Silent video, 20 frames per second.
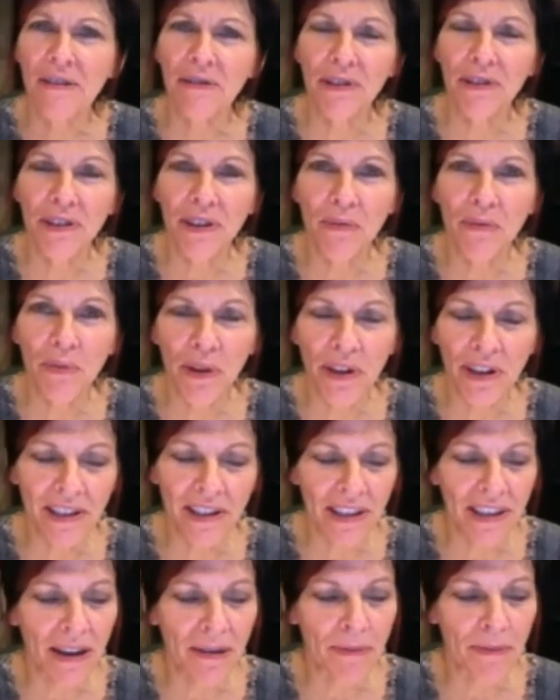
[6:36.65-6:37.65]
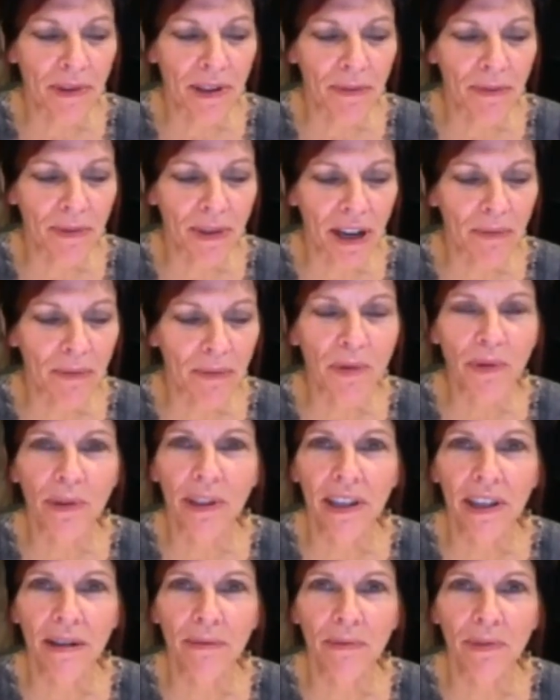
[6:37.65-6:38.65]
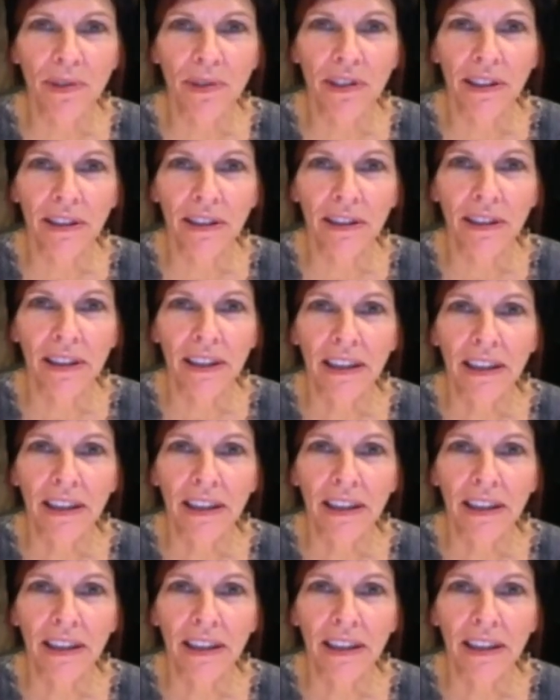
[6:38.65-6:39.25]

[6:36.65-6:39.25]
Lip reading: for some reason, sometimes when it comes to